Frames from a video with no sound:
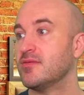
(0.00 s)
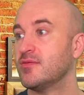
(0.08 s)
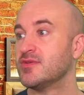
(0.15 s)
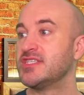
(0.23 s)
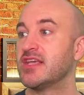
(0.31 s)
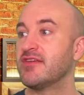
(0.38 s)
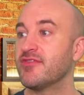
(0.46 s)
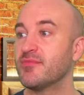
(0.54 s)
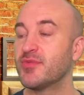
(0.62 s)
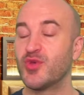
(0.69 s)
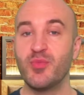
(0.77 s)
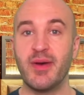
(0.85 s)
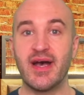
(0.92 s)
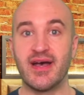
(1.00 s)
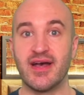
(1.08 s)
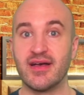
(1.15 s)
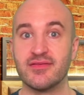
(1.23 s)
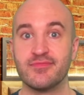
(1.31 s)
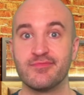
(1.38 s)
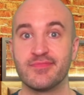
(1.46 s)
Watching from
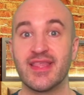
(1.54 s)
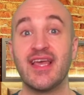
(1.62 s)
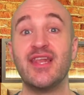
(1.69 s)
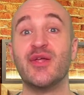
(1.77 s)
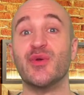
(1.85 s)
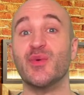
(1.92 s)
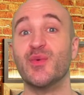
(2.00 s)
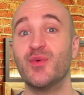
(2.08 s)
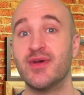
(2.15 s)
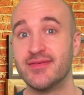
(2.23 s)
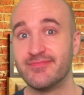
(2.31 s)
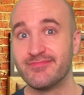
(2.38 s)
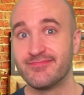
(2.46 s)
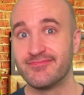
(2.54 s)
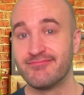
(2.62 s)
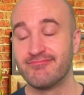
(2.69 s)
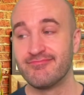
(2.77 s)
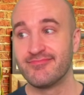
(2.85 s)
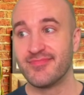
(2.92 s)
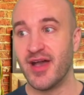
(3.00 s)
Cuba. Hello.
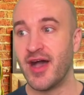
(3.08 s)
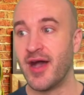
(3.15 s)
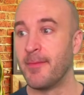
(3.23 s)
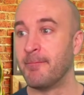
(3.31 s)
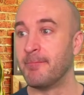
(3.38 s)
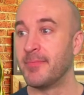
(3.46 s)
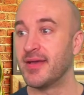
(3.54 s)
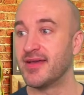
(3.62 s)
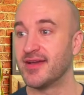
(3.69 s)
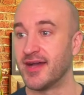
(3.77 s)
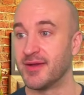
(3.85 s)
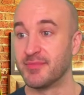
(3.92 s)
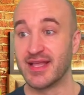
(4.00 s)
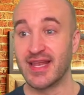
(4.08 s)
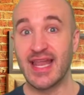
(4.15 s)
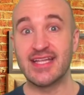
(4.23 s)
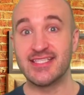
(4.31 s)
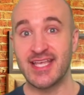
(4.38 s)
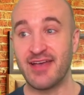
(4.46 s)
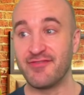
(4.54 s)
I'm
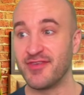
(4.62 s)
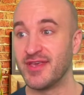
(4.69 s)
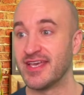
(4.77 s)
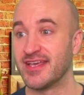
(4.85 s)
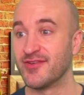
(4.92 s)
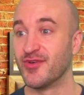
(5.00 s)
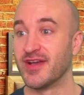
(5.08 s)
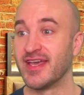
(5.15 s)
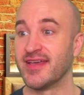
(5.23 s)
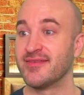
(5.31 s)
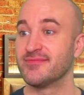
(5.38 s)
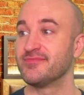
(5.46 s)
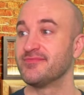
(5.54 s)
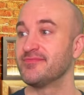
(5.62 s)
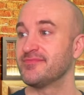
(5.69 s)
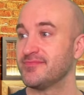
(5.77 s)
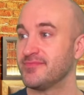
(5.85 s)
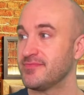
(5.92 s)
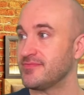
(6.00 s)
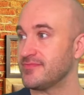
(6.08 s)
glad to have you here, Jorge.
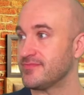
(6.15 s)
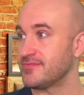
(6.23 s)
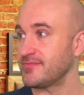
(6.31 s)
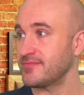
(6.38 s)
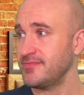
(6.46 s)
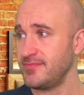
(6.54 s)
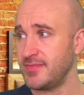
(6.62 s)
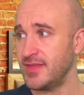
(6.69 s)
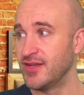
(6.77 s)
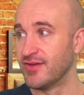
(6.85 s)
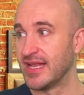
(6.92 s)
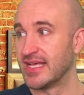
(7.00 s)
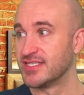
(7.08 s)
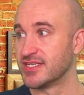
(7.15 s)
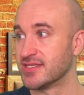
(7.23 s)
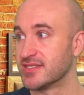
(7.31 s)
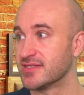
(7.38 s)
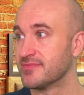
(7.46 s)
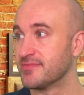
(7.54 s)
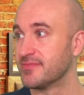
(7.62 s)
You're a
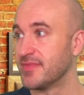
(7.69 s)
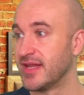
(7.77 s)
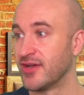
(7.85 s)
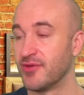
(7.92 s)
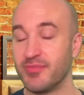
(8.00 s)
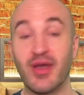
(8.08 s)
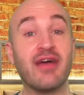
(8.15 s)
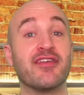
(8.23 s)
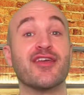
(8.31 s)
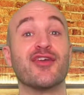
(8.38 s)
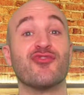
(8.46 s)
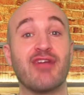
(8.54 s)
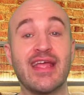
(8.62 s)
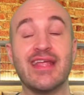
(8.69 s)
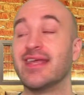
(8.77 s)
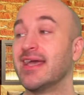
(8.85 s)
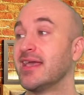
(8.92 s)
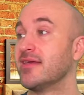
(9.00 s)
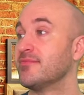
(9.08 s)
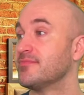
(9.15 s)
legend, and I hope you're having a great
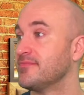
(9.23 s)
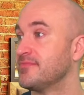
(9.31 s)
day.